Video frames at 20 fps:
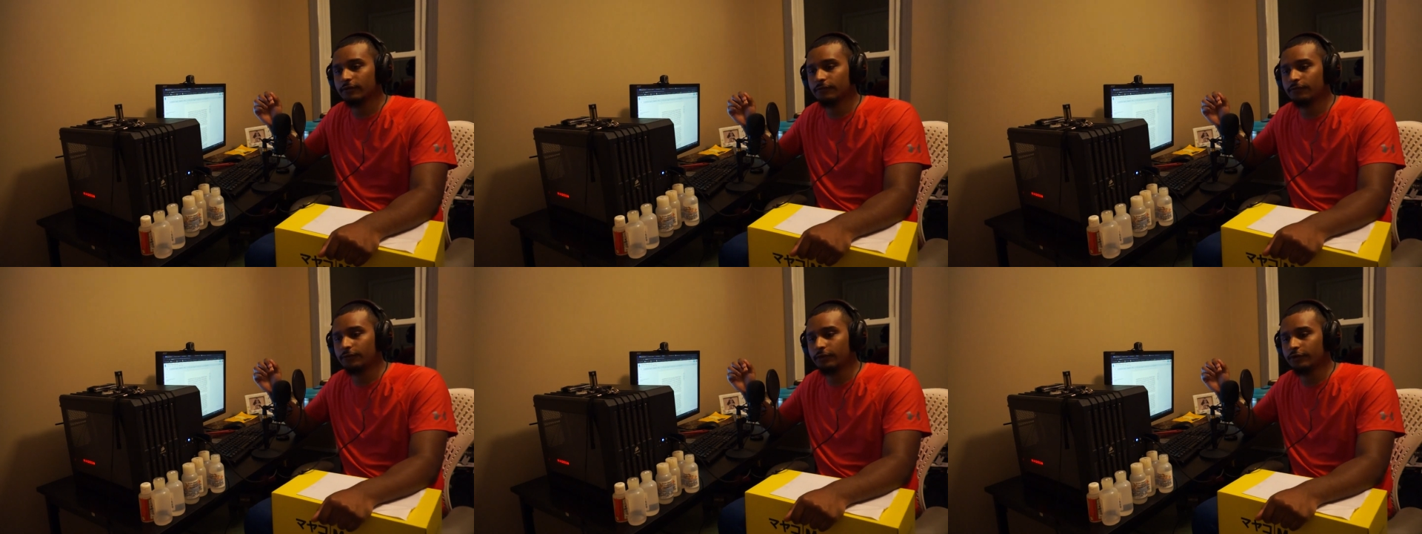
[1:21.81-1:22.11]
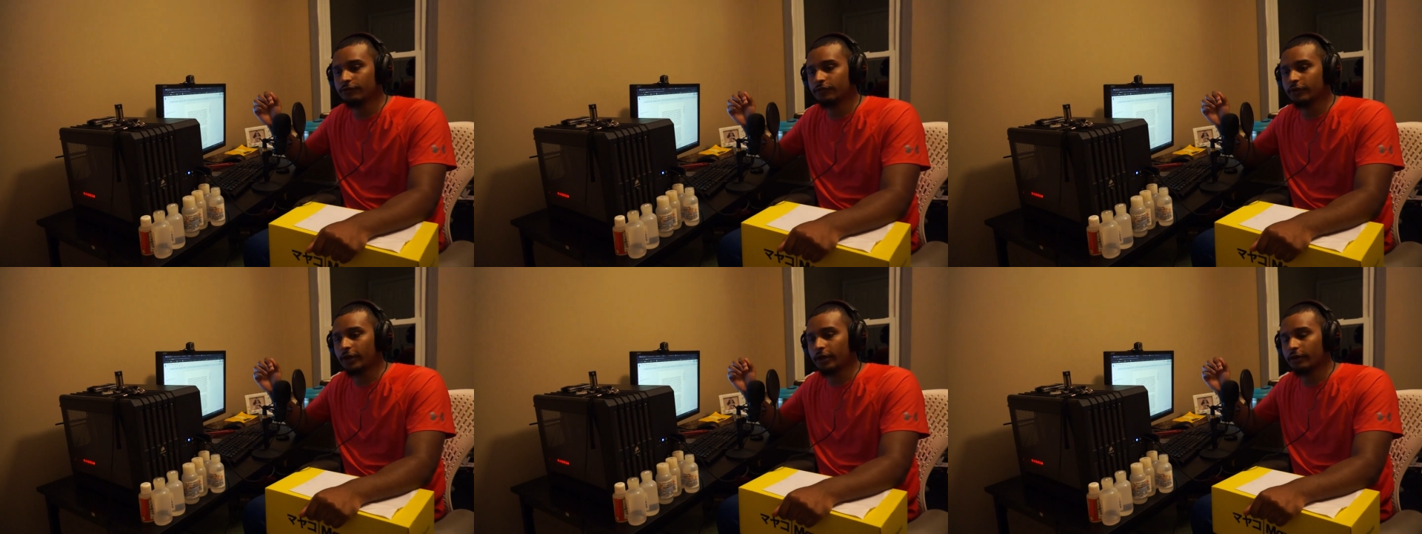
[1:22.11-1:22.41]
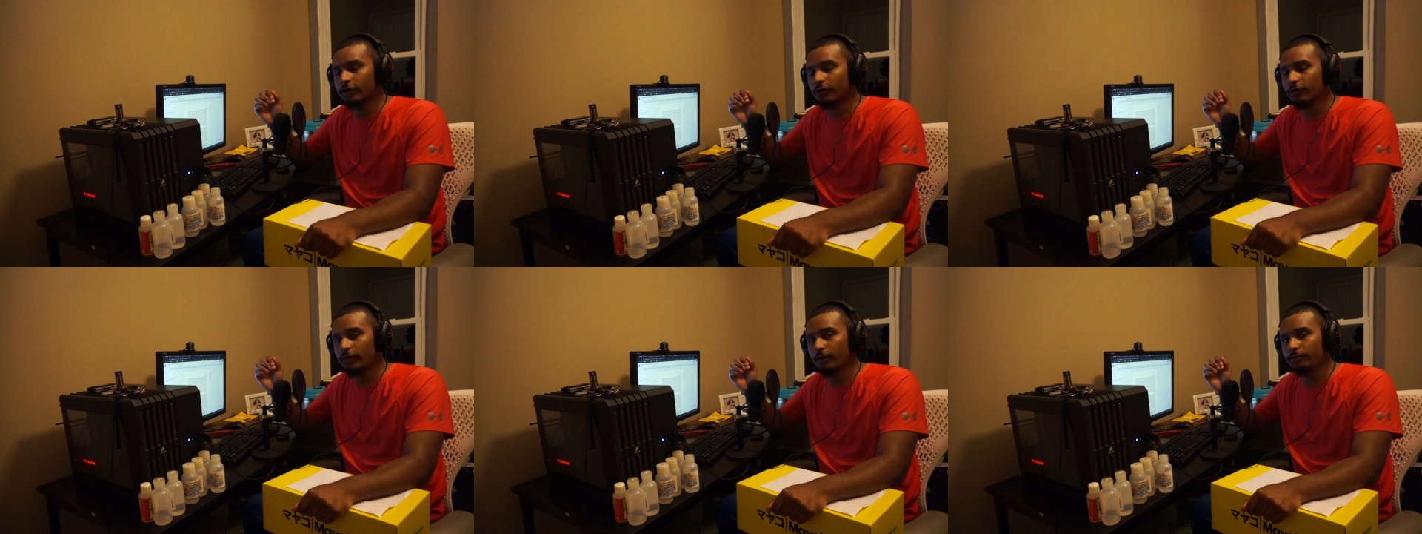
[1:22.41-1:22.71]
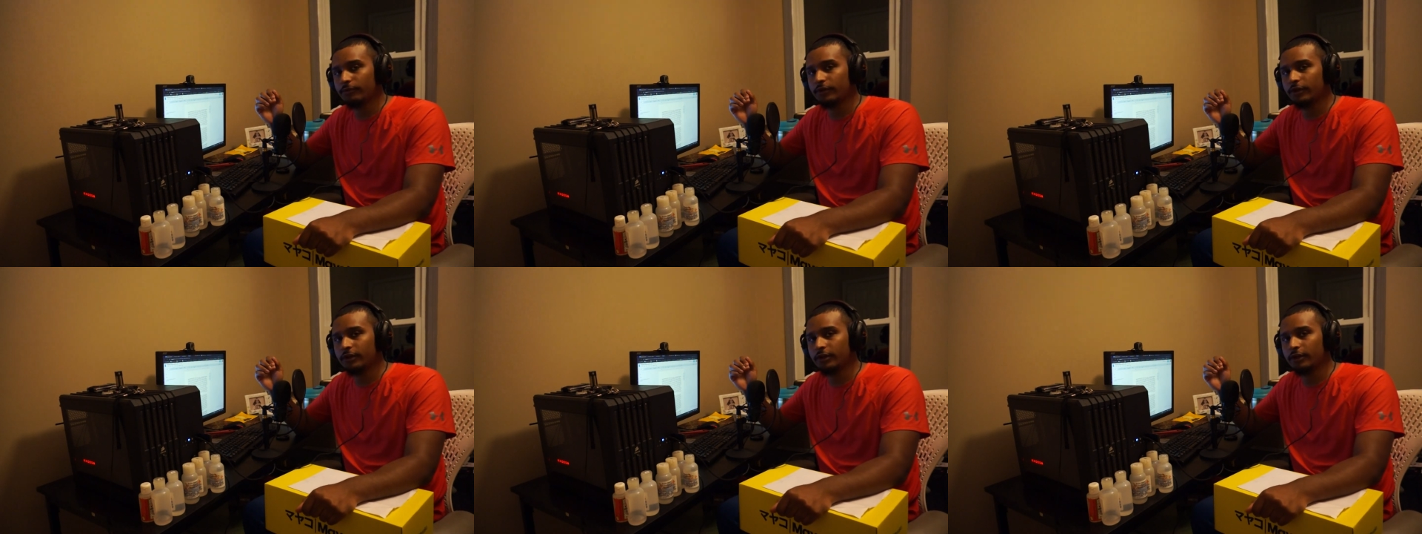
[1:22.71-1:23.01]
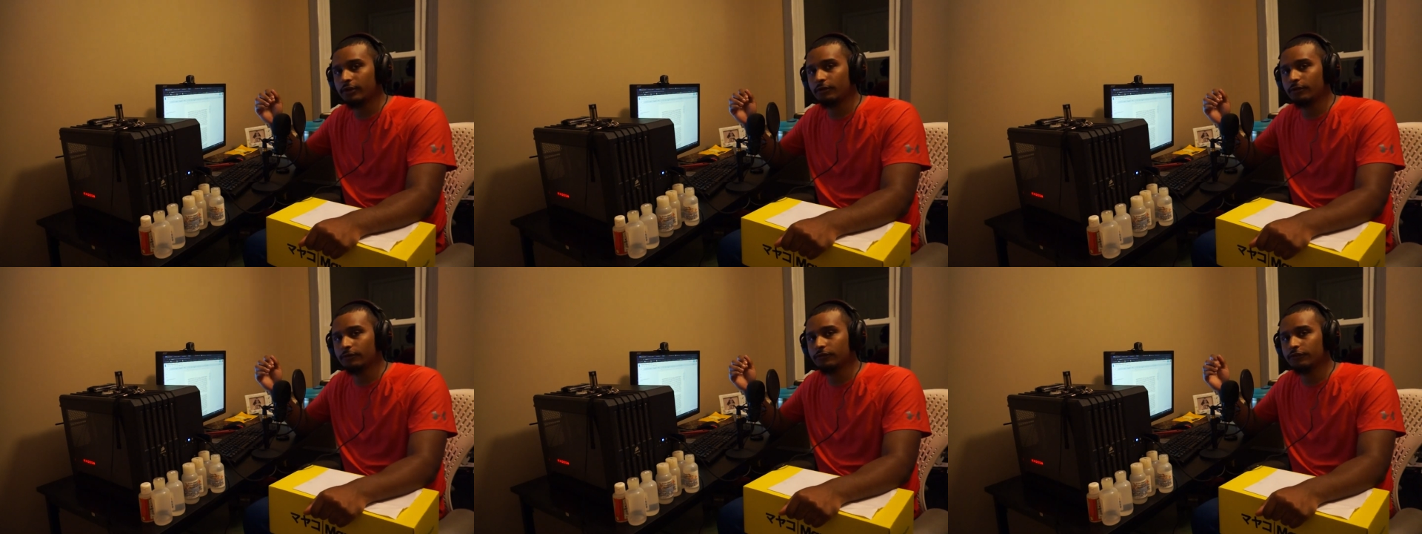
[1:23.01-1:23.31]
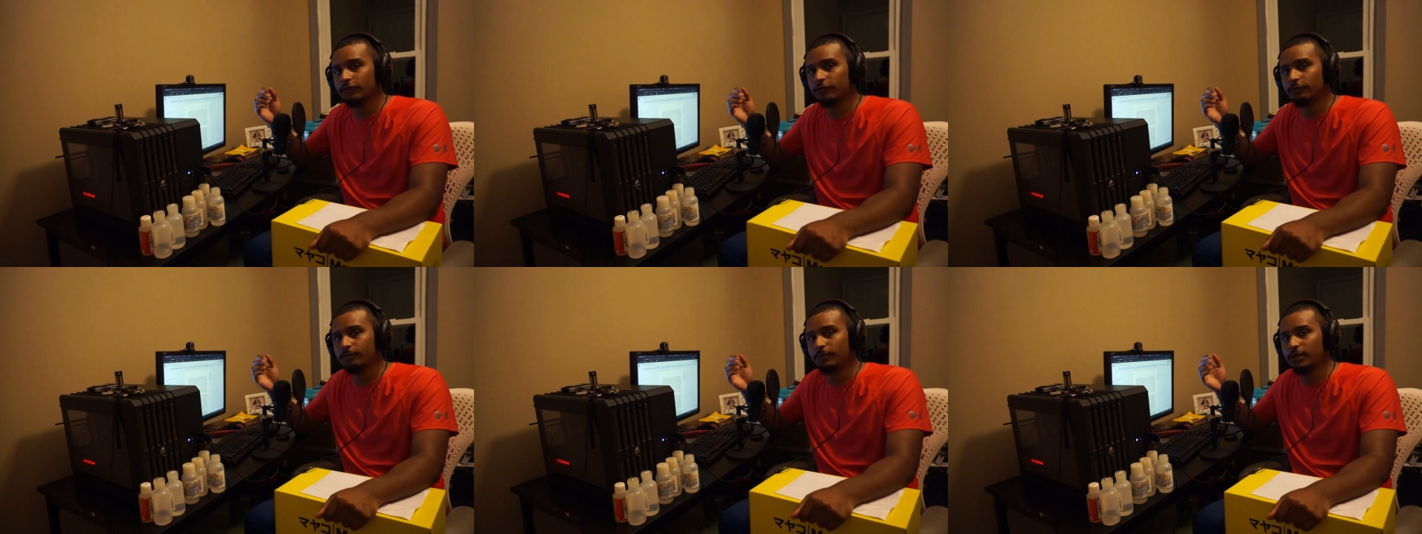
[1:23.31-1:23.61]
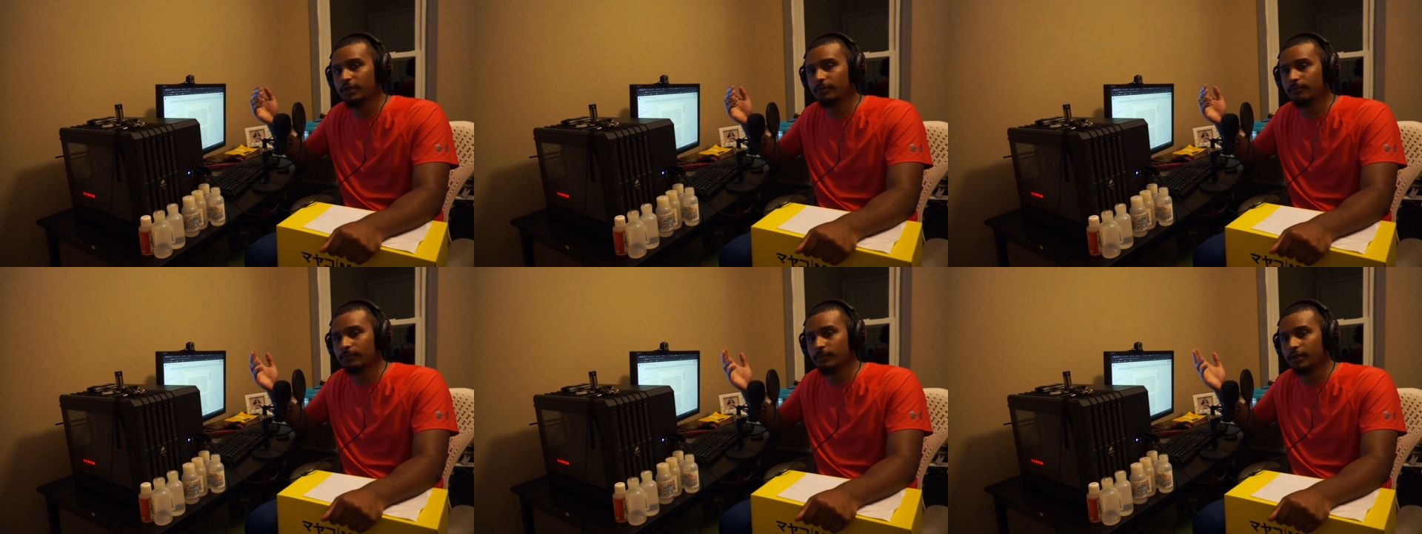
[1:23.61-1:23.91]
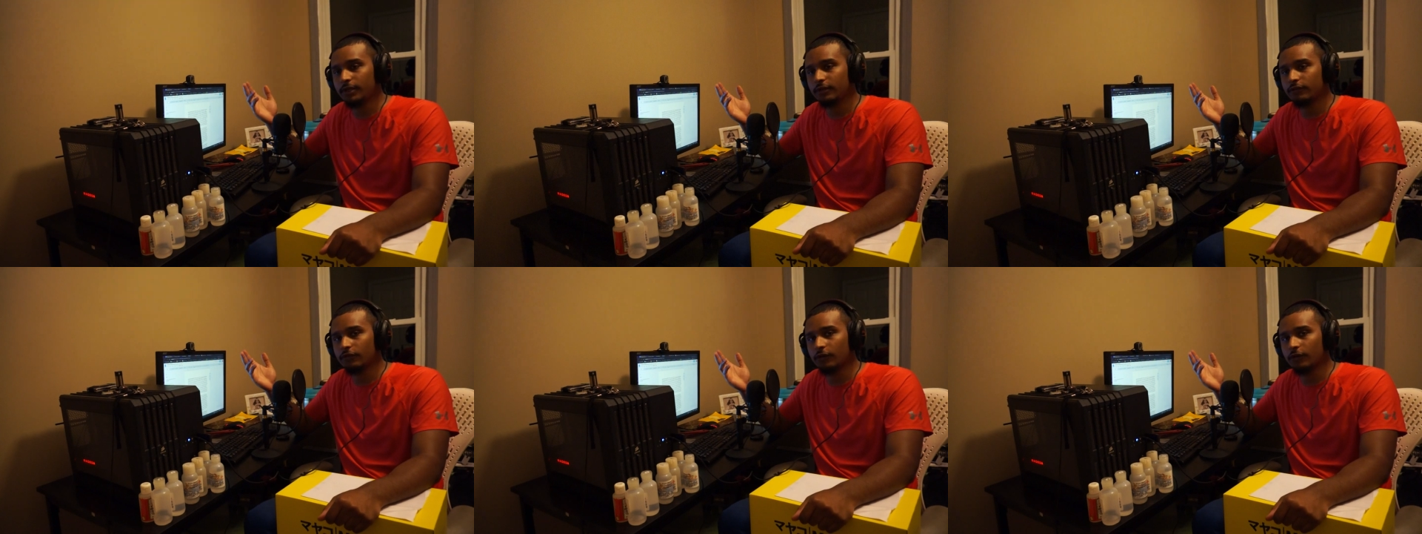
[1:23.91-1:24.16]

footage got corrupted, it'll just be me